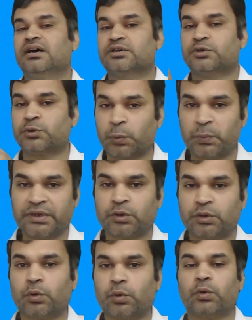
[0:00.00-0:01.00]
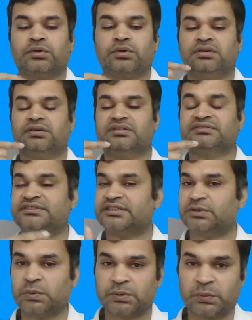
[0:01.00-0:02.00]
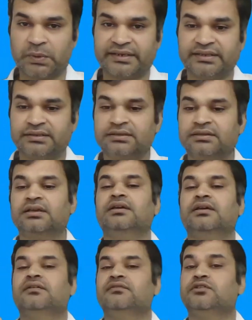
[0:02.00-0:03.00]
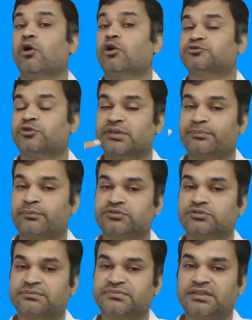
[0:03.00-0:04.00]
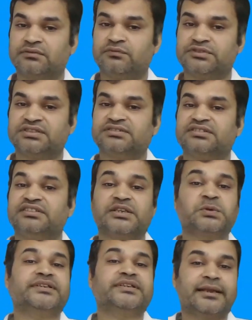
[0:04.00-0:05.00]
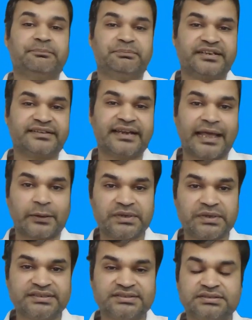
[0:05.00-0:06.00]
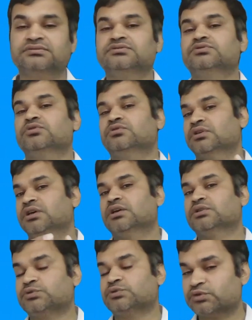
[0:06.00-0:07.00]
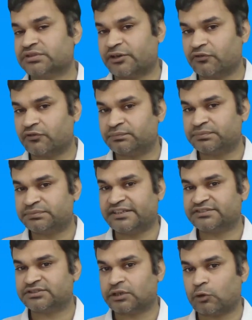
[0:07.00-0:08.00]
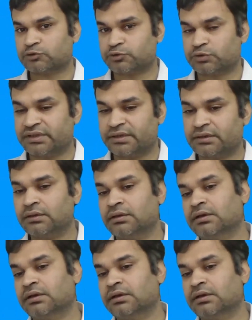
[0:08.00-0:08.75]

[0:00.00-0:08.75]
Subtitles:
Groovy code, SQL query. We also support something which is liquid template language. So those kind of things are also there.